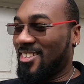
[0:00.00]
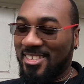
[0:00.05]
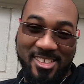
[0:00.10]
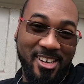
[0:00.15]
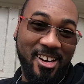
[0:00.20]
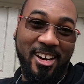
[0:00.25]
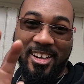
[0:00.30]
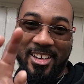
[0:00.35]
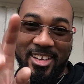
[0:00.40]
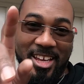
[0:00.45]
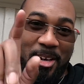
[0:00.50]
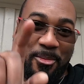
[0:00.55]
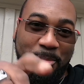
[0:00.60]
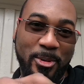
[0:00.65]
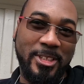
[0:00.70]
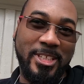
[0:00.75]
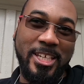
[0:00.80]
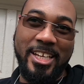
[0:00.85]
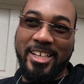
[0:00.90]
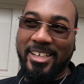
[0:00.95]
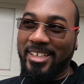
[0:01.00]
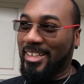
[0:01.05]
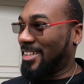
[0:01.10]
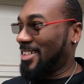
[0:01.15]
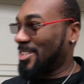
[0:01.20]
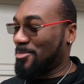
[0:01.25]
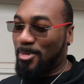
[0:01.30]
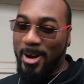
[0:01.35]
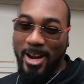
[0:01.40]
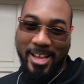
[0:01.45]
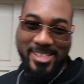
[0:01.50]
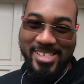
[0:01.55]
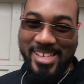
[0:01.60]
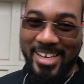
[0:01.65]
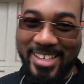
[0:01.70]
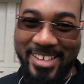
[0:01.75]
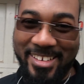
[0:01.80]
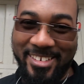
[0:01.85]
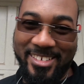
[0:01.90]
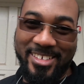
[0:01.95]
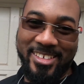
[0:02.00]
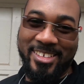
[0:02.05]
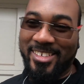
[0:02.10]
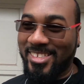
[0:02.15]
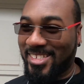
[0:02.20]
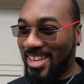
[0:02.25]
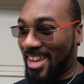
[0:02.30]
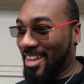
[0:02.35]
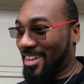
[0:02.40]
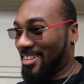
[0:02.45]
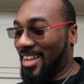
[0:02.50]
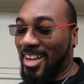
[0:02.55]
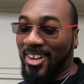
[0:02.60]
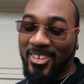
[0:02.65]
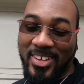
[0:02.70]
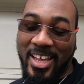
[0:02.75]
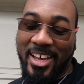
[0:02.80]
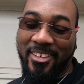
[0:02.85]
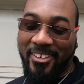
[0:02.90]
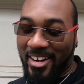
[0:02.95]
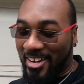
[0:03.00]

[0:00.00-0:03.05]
Sorry, got to put that in there because Brian's not here to say it out loud,